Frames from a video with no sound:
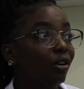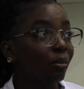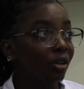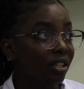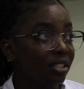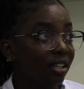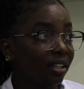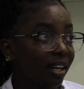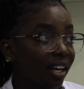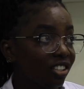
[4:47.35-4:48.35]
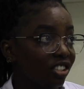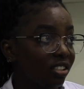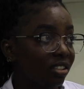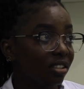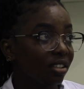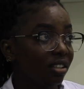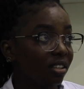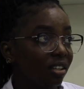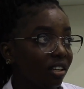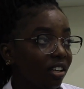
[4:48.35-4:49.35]
community at large.
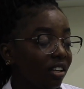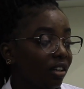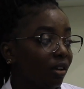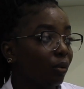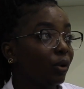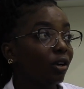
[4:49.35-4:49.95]
We